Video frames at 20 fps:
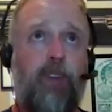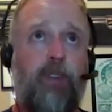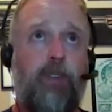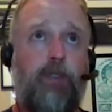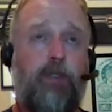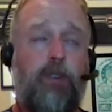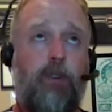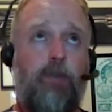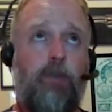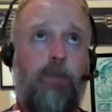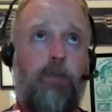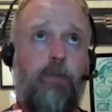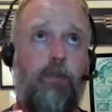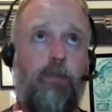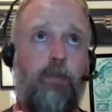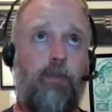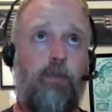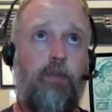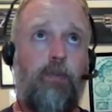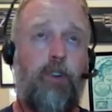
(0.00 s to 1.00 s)
So
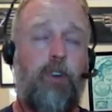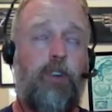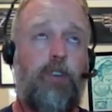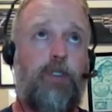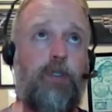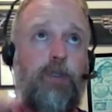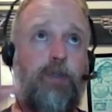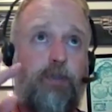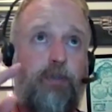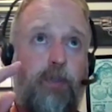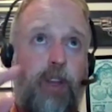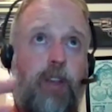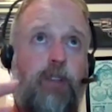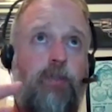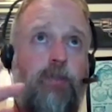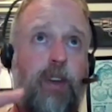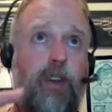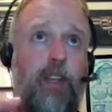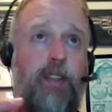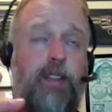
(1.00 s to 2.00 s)
there's 3
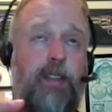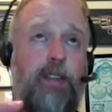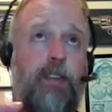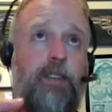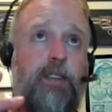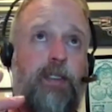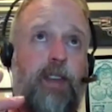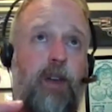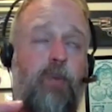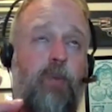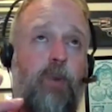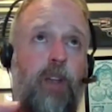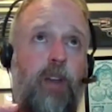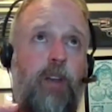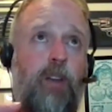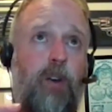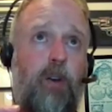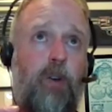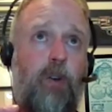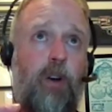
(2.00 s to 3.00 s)
reasons that we
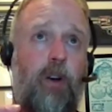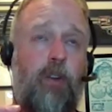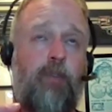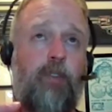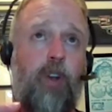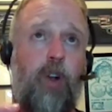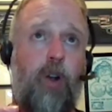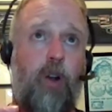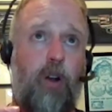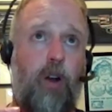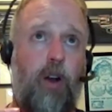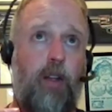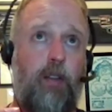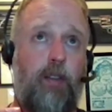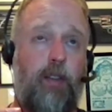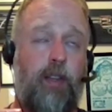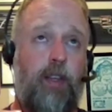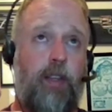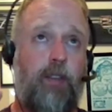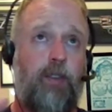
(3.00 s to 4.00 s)
know of
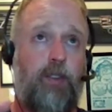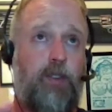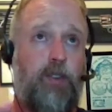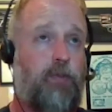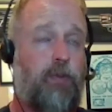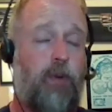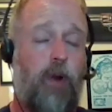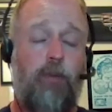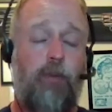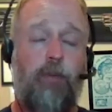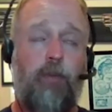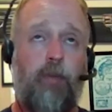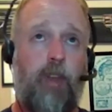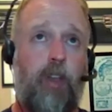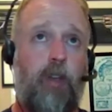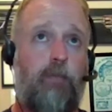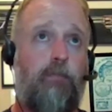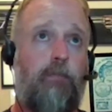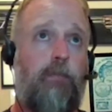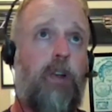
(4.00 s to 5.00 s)
currently, and there's
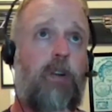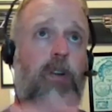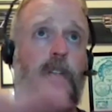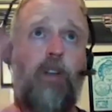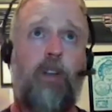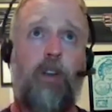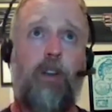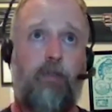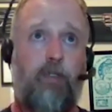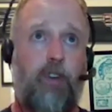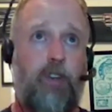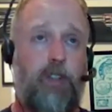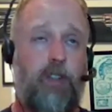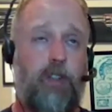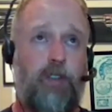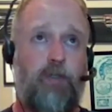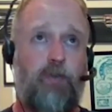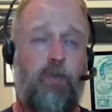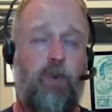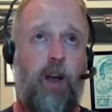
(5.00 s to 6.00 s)
probably a myriad of
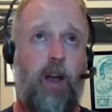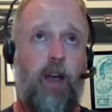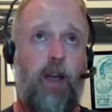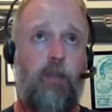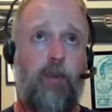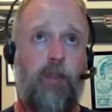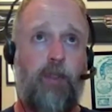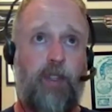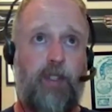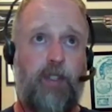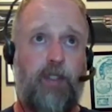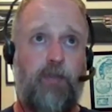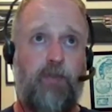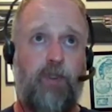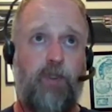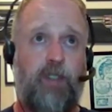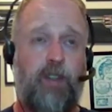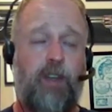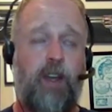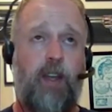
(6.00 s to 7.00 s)
reasons why, but this is
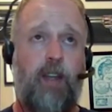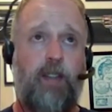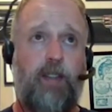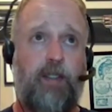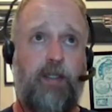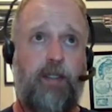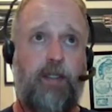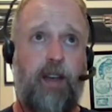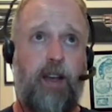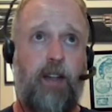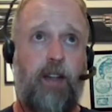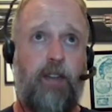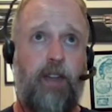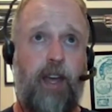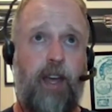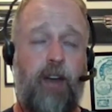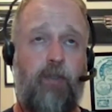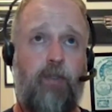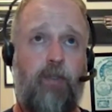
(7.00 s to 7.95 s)
what science has dialed down